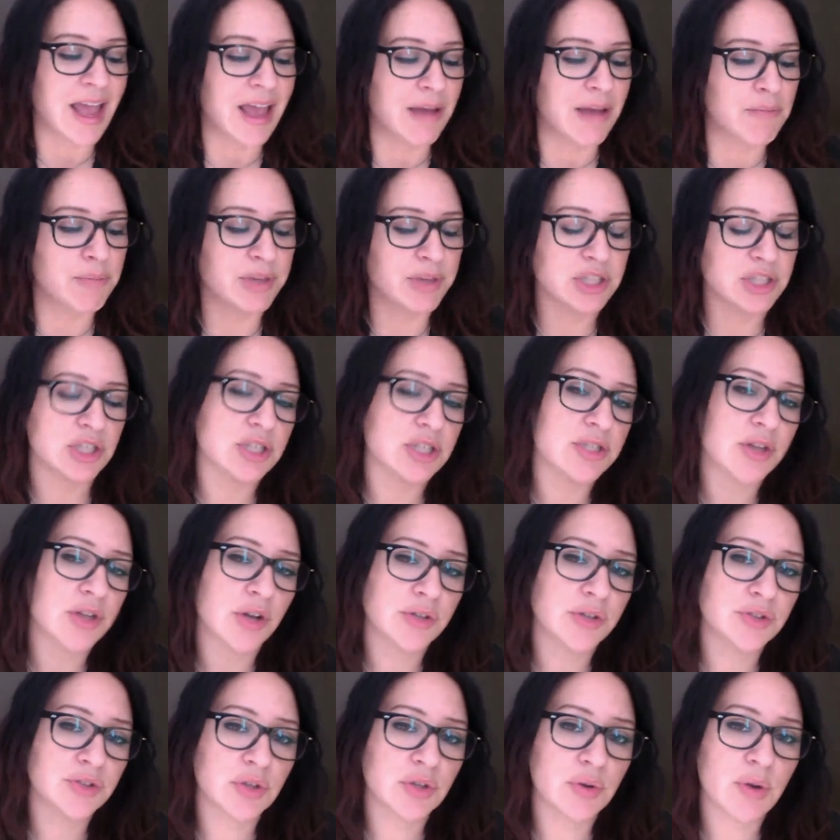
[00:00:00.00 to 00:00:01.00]
But she's
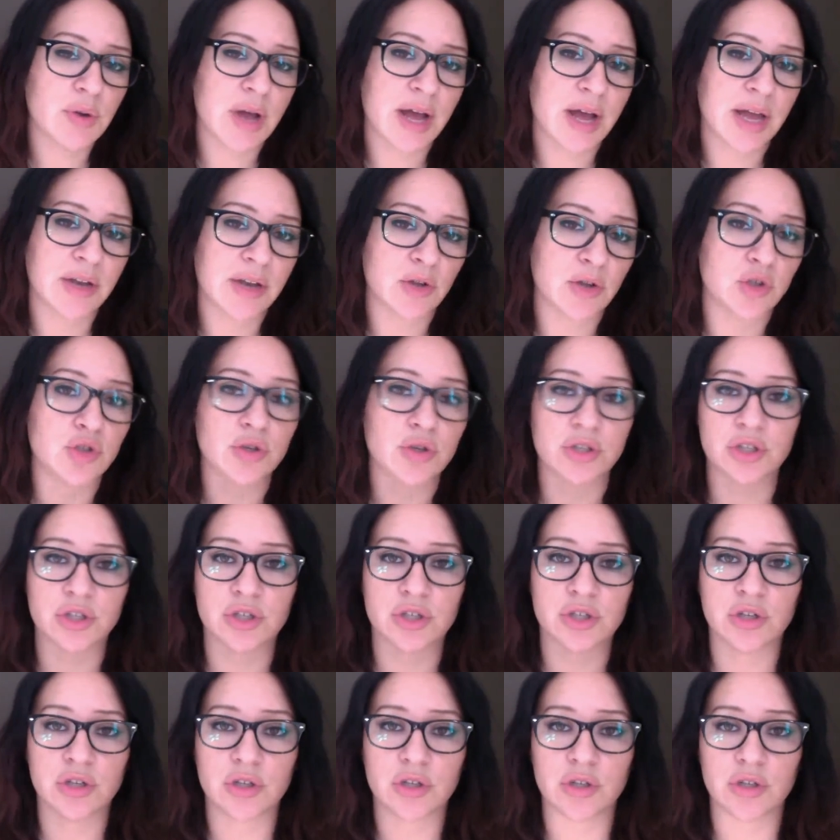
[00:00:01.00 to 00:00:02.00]
also a
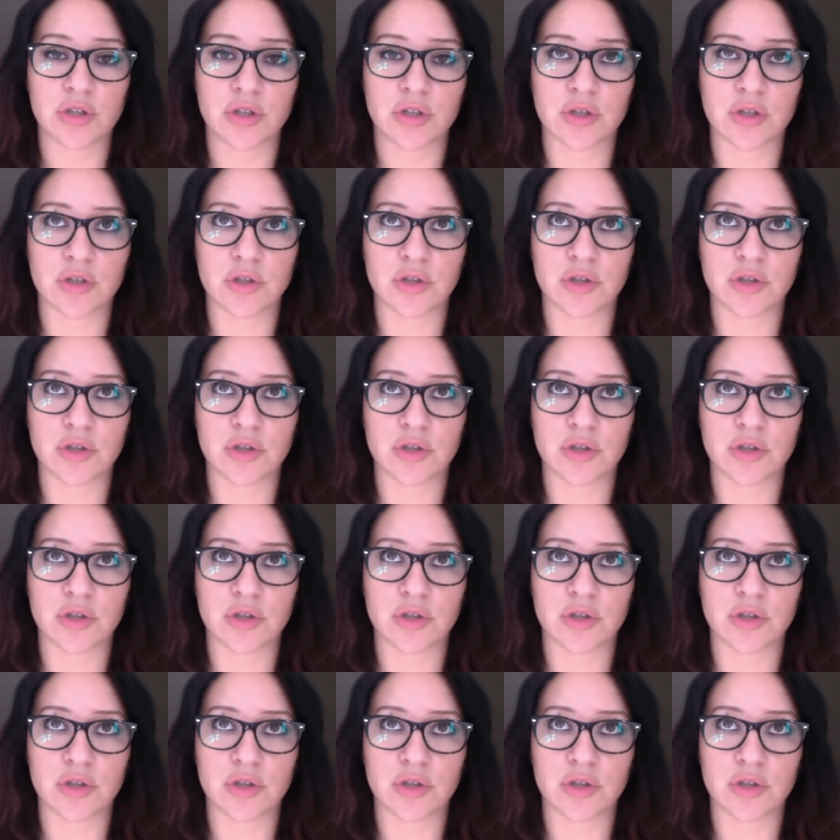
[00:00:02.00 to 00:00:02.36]
nutritional,